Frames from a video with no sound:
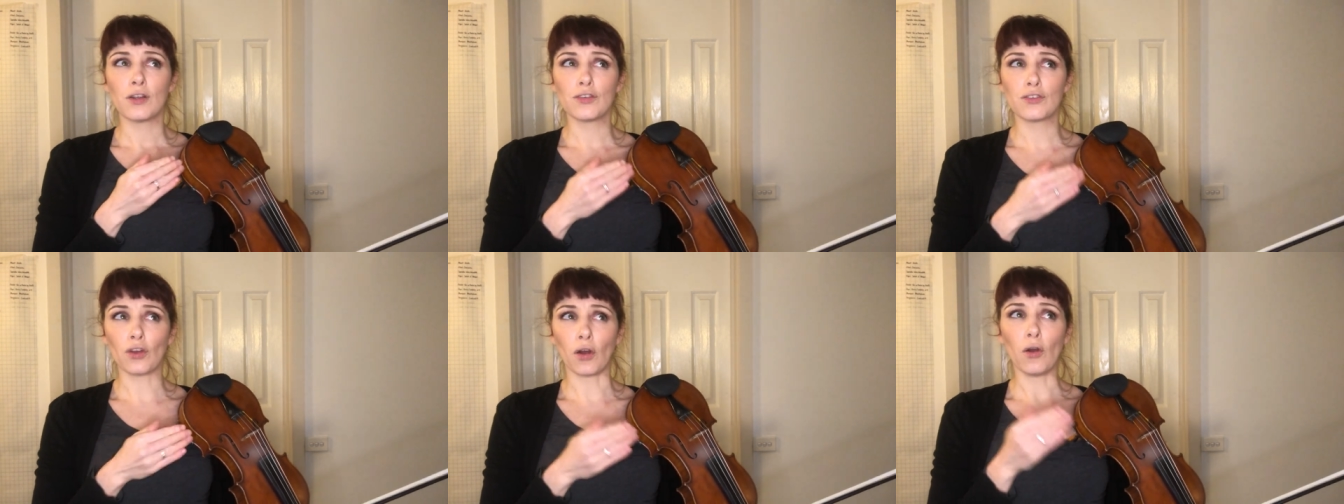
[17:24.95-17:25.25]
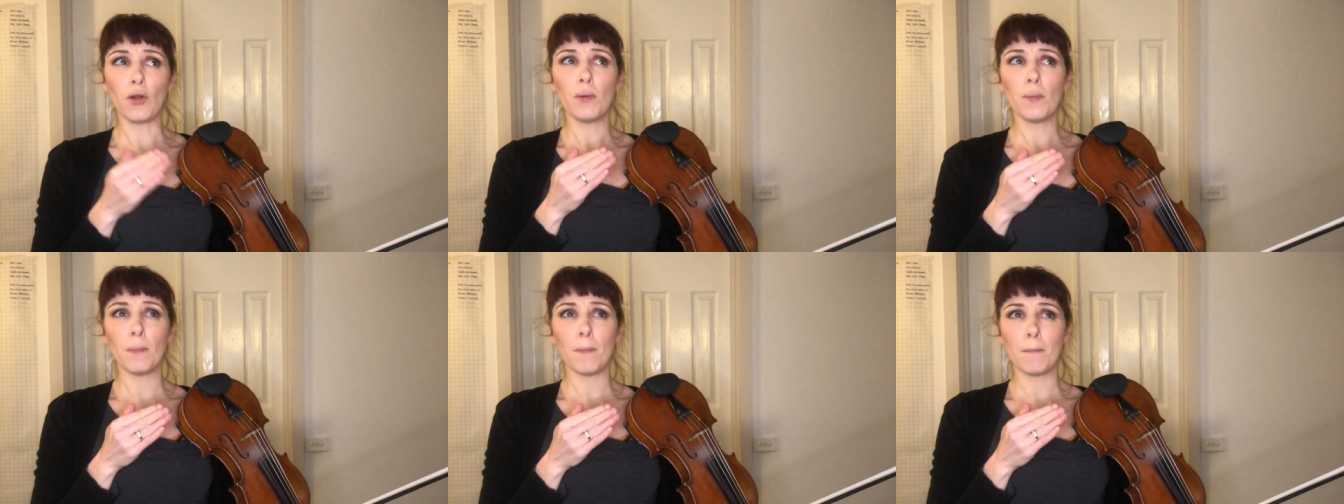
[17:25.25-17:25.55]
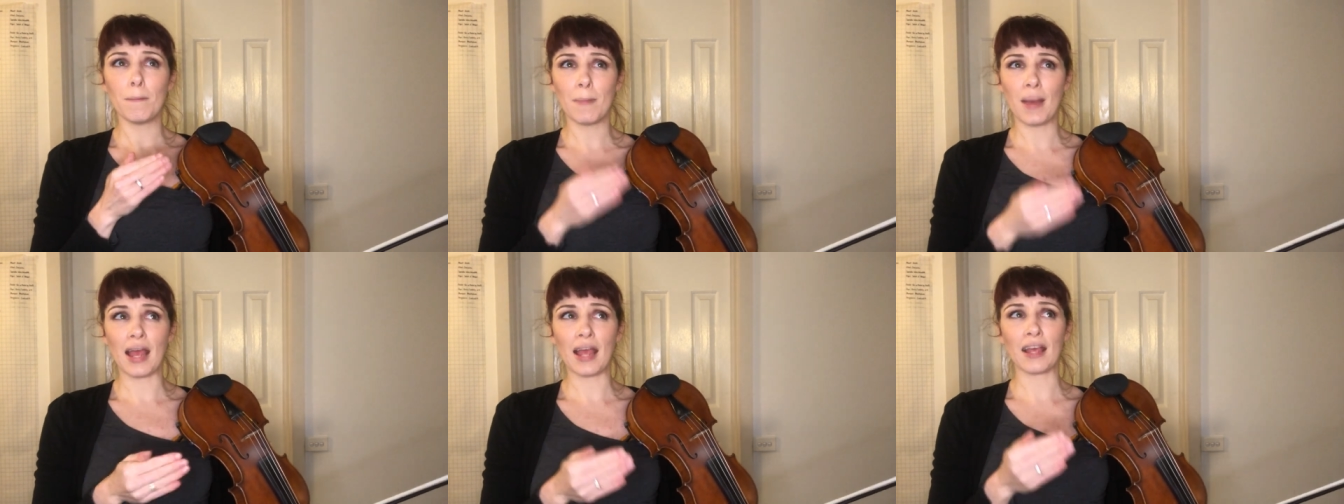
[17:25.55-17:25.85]
don't
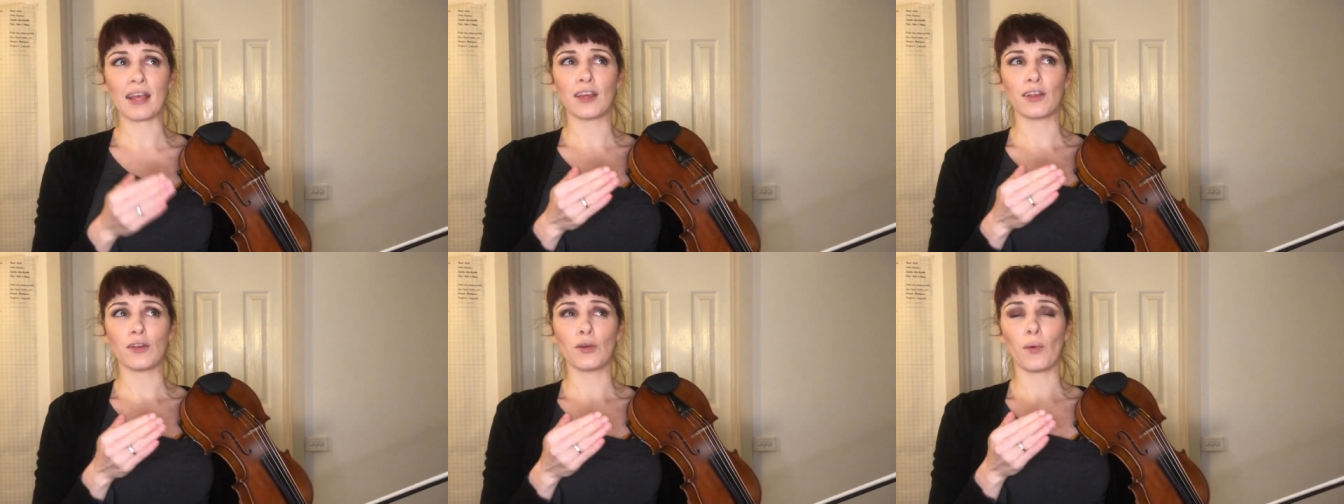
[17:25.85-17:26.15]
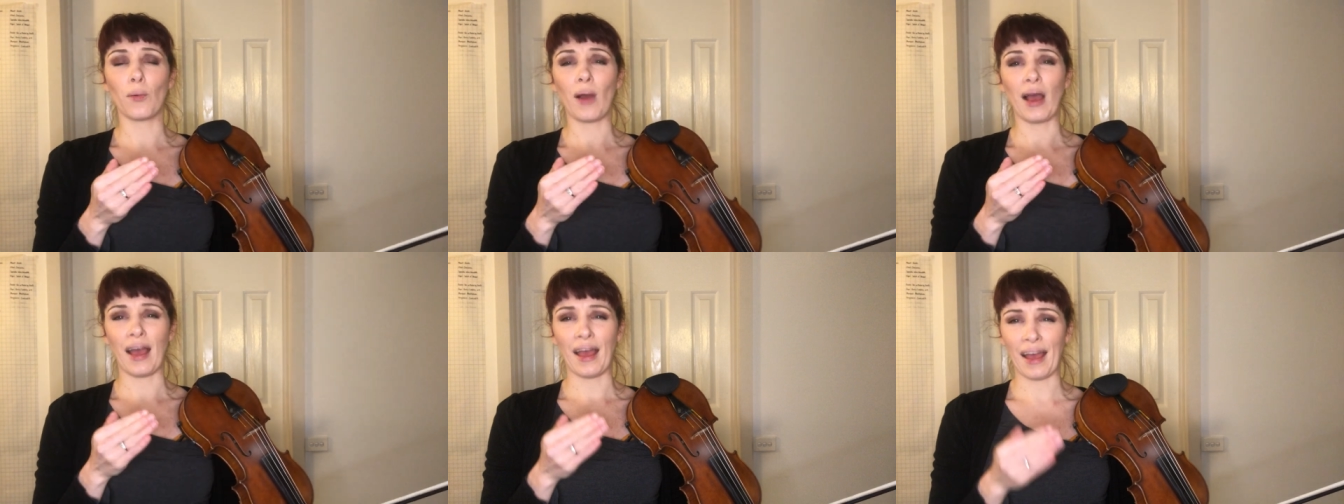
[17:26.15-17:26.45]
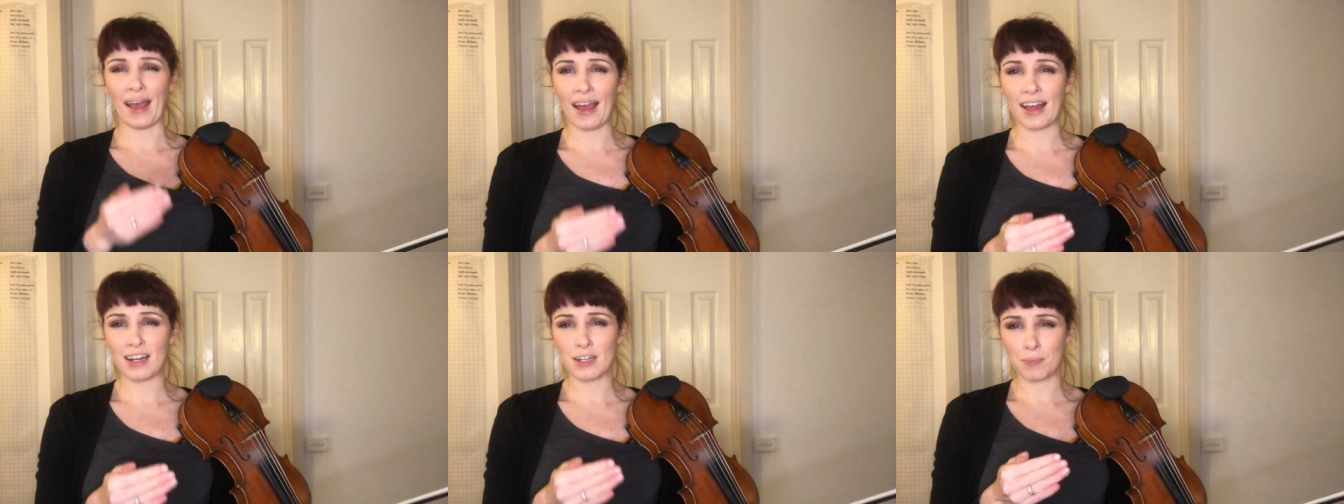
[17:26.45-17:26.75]
make your
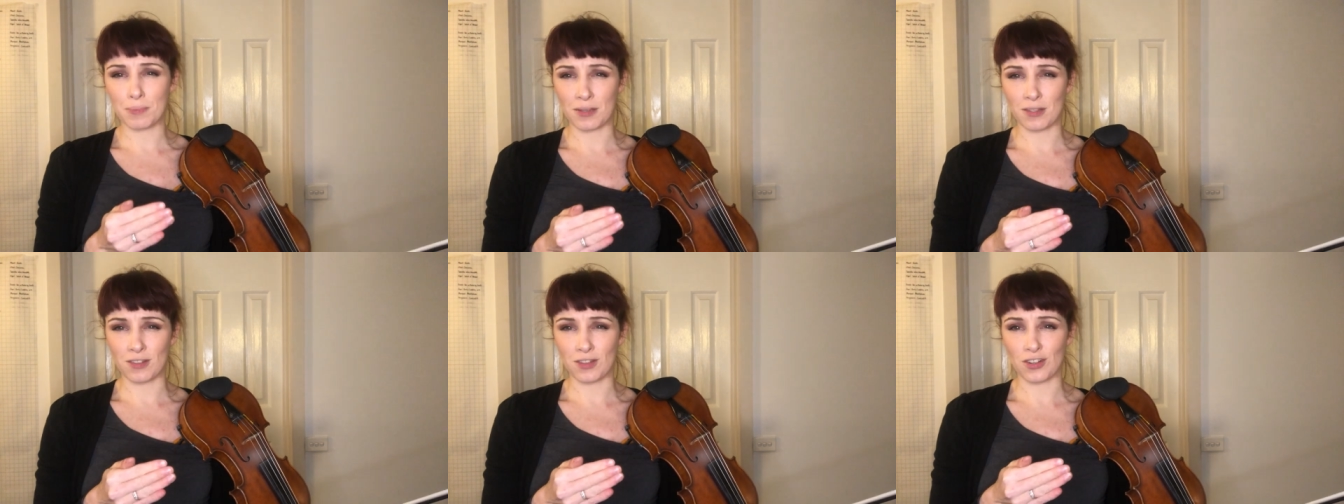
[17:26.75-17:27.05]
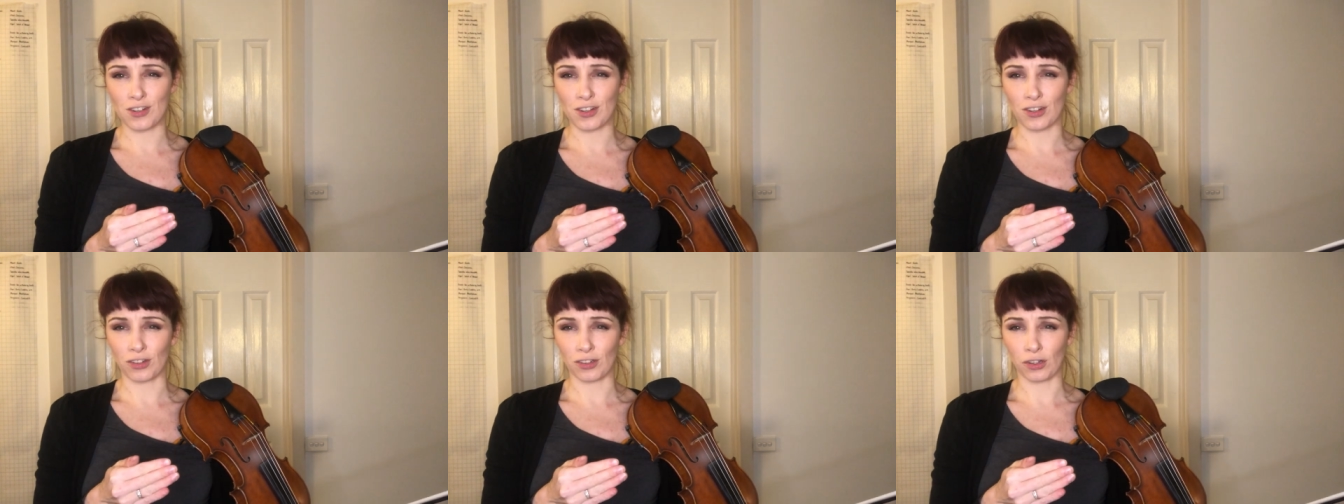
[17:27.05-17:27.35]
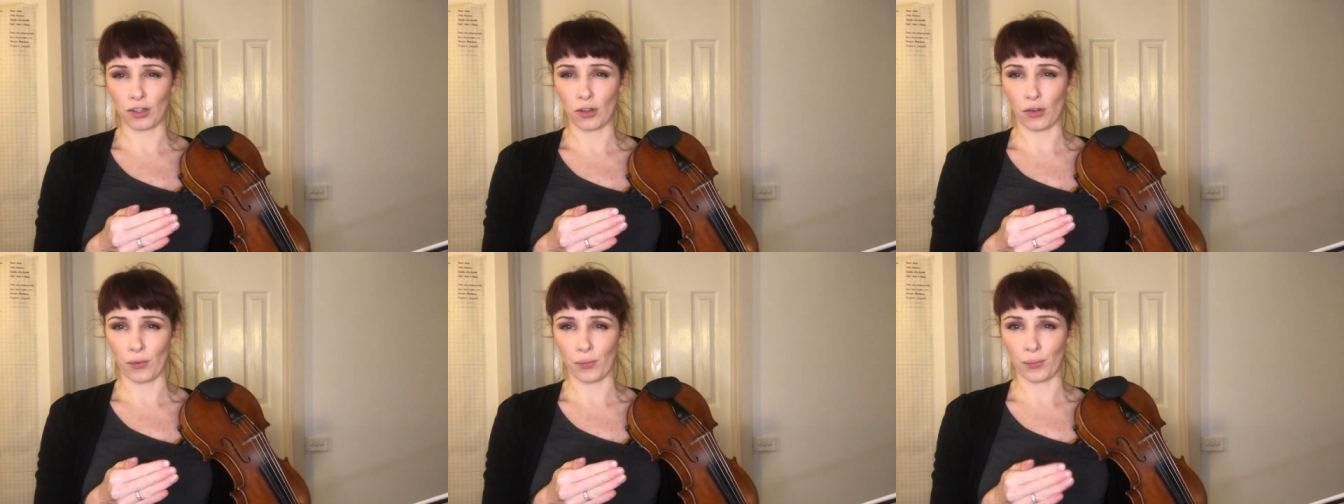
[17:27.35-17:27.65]
hand
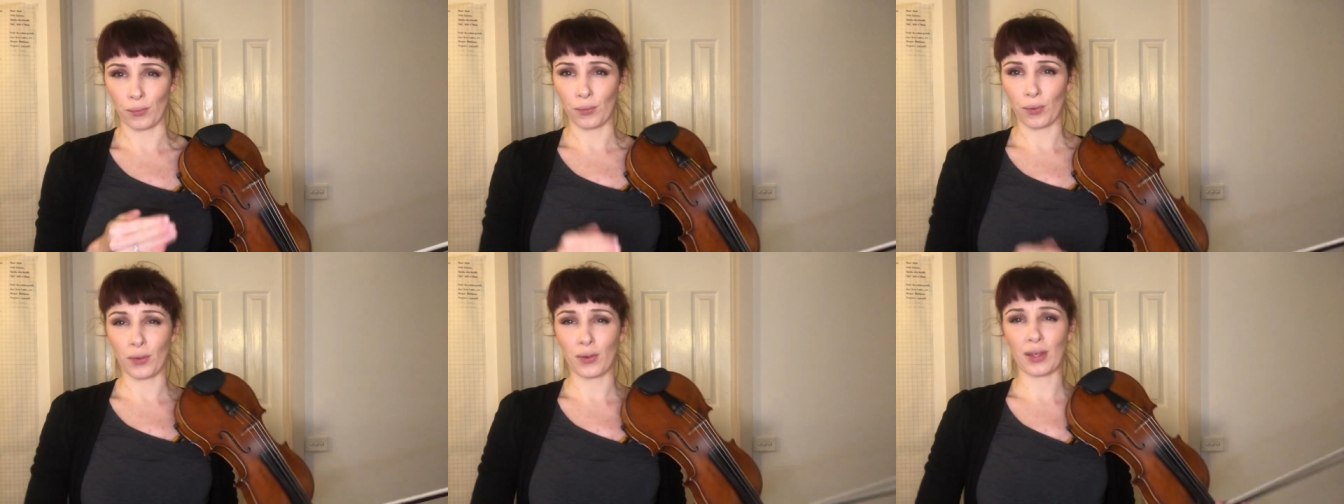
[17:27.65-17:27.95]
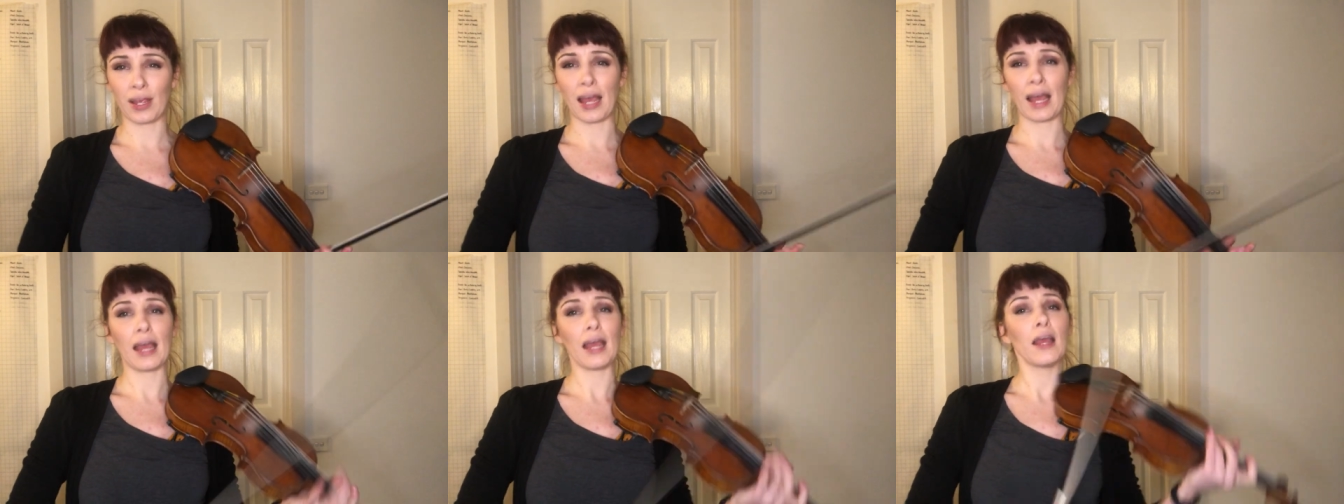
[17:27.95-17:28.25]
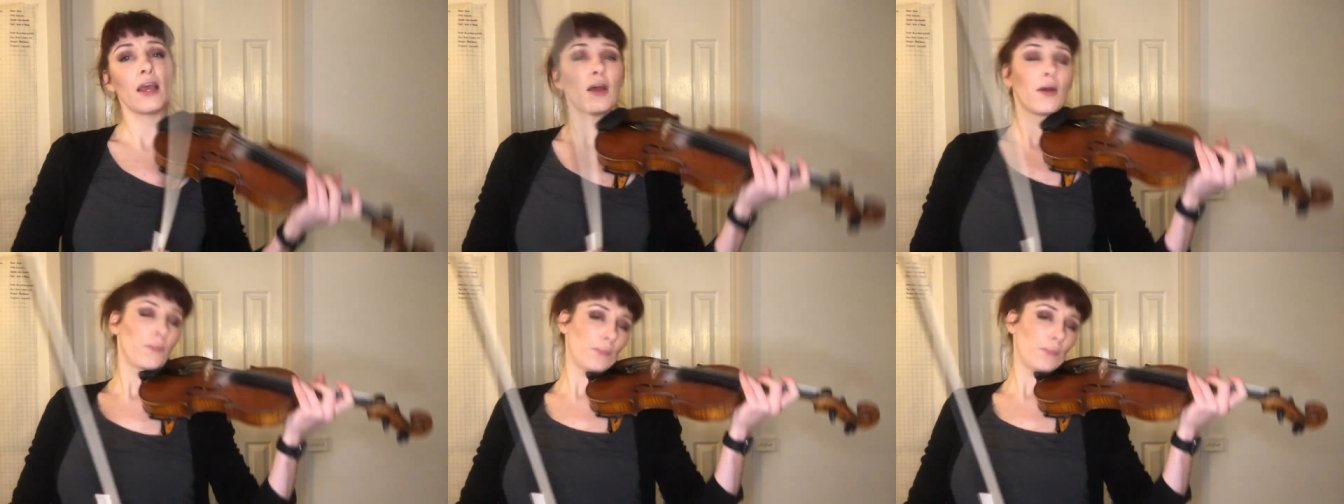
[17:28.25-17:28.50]
position low, okay?